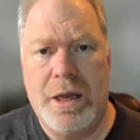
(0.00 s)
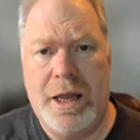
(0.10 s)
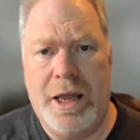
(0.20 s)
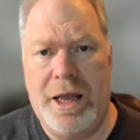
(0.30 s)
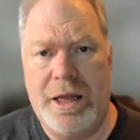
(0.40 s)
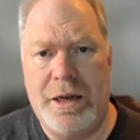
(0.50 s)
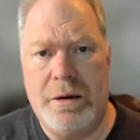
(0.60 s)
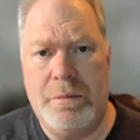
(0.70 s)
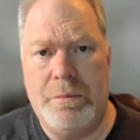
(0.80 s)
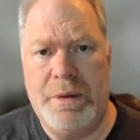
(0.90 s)
and
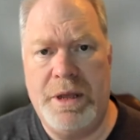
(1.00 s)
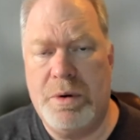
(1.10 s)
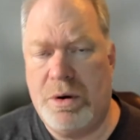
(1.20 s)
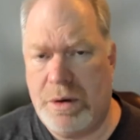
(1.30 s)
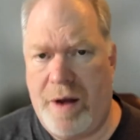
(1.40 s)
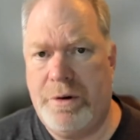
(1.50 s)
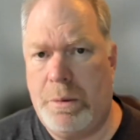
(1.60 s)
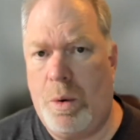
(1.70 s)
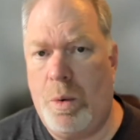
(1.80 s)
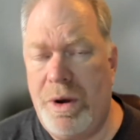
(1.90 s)
be real
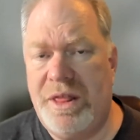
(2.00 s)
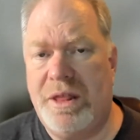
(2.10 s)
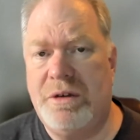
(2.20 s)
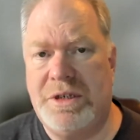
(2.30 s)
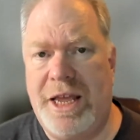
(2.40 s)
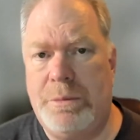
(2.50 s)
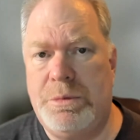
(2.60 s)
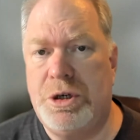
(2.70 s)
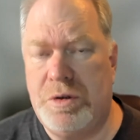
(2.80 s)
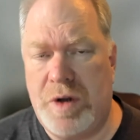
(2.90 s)
comfortable with those
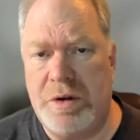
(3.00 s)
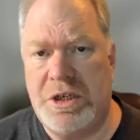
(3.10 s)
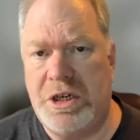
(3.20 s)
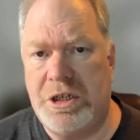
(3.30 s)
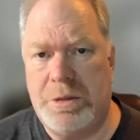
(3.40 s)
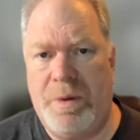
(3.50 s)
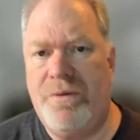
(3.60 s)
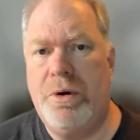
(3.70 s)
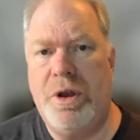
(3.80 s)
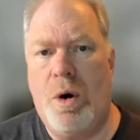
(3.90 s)
names, your dosages,
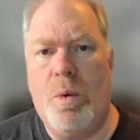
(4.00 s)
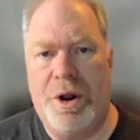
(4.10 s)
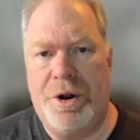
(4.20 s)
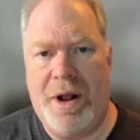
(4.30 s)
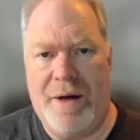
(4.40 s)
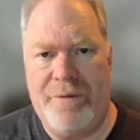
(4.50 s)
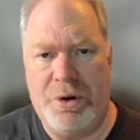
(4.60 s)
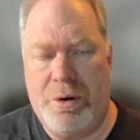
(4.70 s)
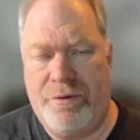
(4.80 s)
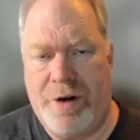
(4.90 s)
before you go wandering off
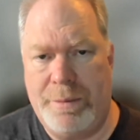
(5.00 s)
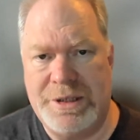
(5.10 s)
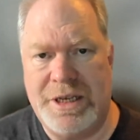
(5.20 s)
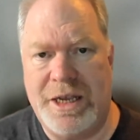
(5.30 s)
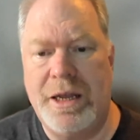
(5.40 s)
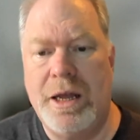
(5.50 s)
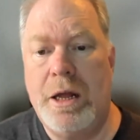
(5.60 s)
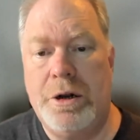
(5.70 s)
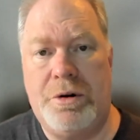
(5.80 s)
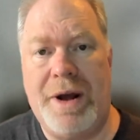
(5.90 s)
into a pharmacy
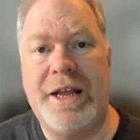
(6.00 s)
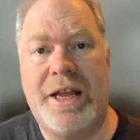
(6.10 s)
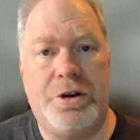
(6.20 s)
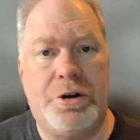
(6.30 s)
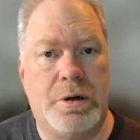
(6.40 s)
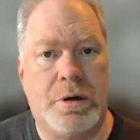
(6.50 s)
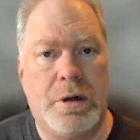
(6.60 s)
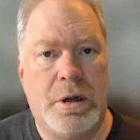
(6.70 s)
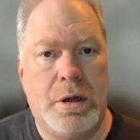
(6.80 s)
to try to get your